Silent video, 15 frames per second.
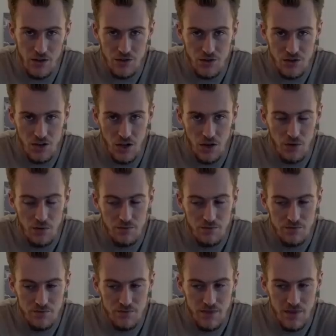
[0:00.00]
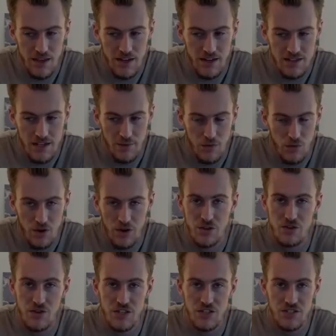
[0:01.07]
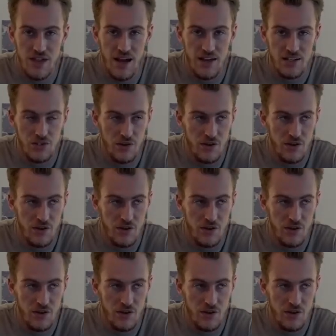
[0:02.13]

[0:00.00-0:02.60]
years or so, anytime you wanted to trade stocks,